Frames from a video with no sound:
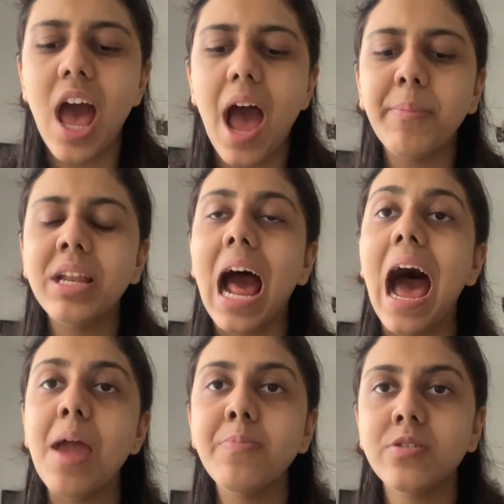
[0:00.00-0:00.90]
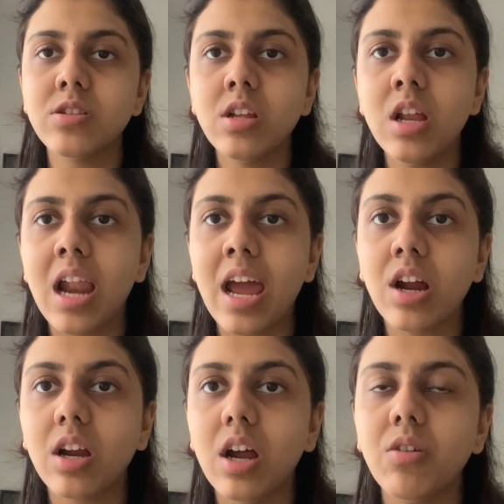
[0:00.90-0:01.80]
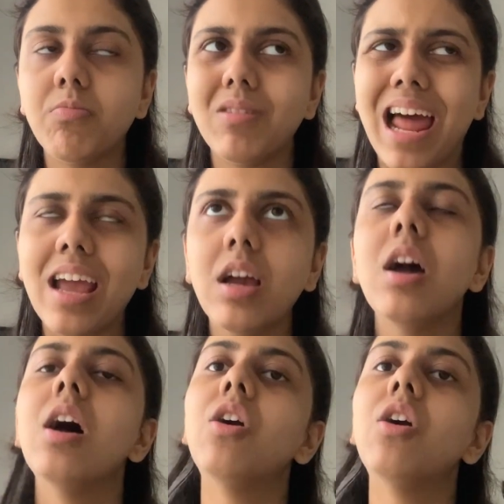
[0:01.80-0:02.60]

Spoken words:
I mean, I personally really like